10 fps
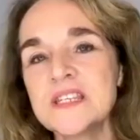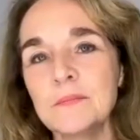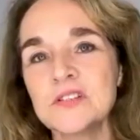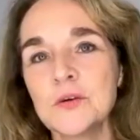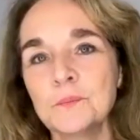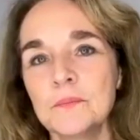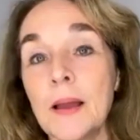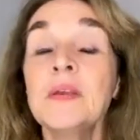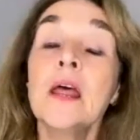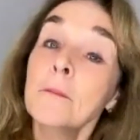was able to,
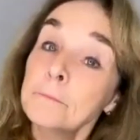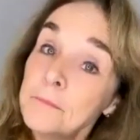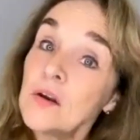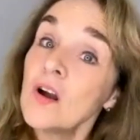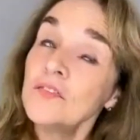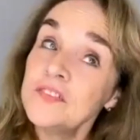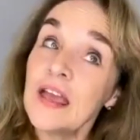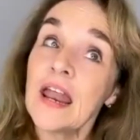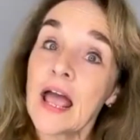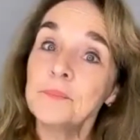I mean, Better Off
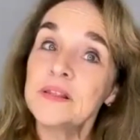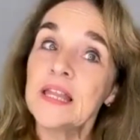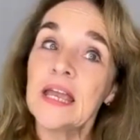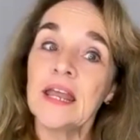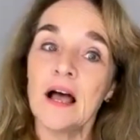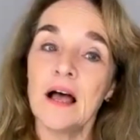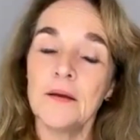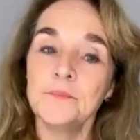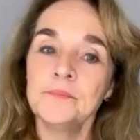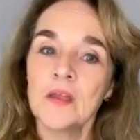Dead, I played
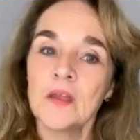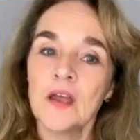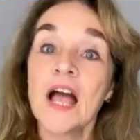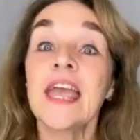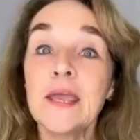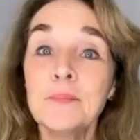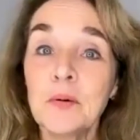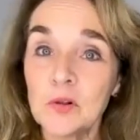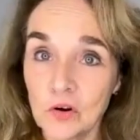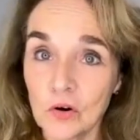a
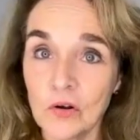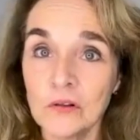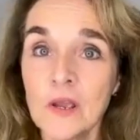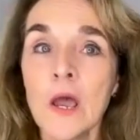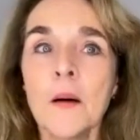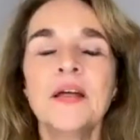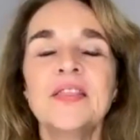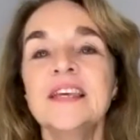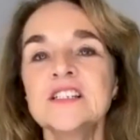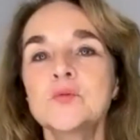capable girl,
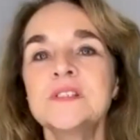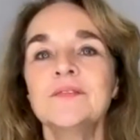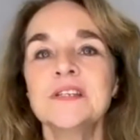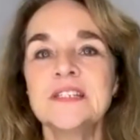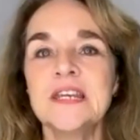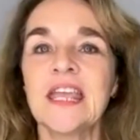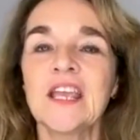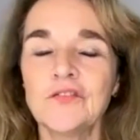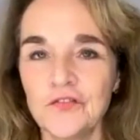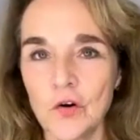but this was even
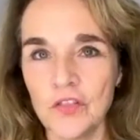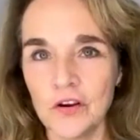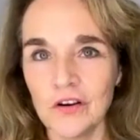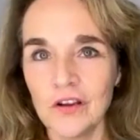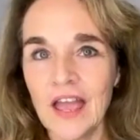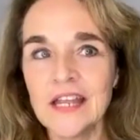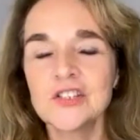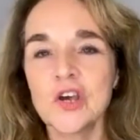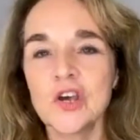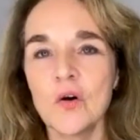taking it further.
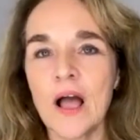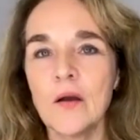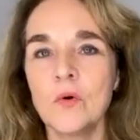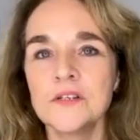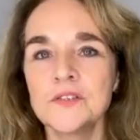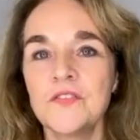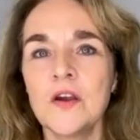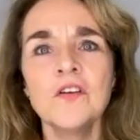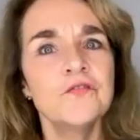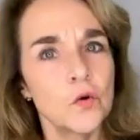And so I was
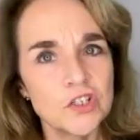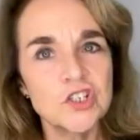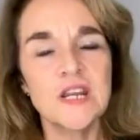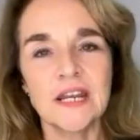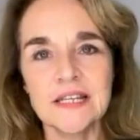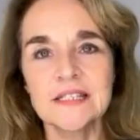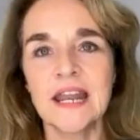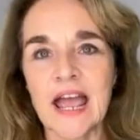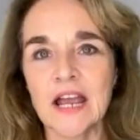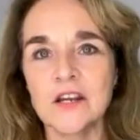very fortunate as
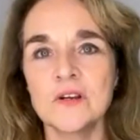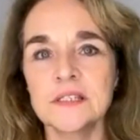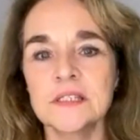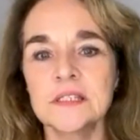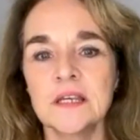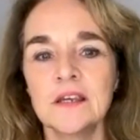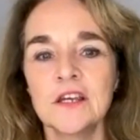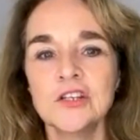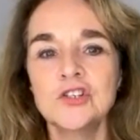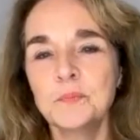an actress
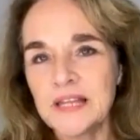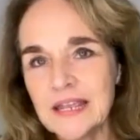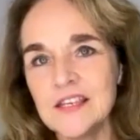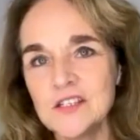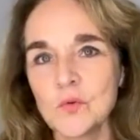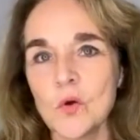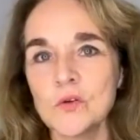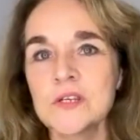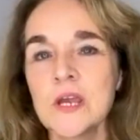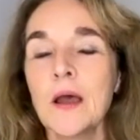to play these
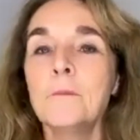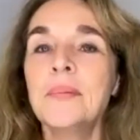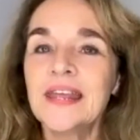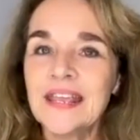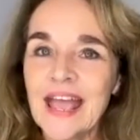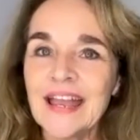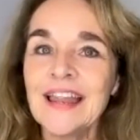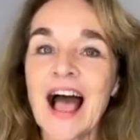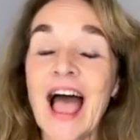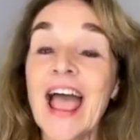roles. But
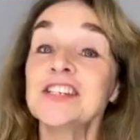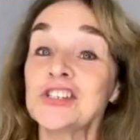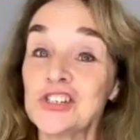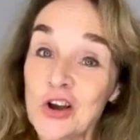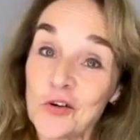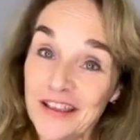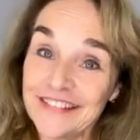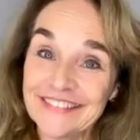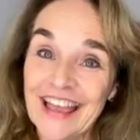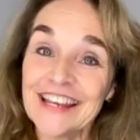again, I had to show it.
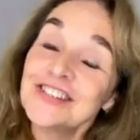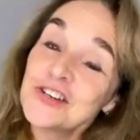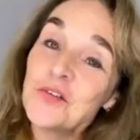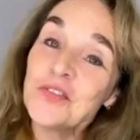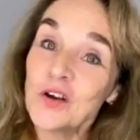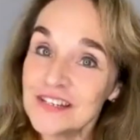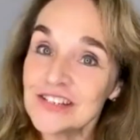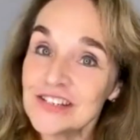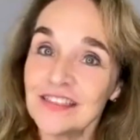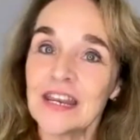I had to show it in the
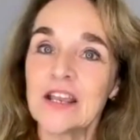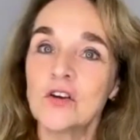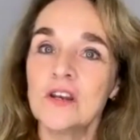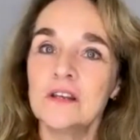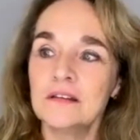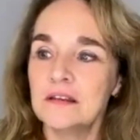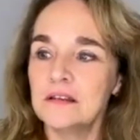audition that I could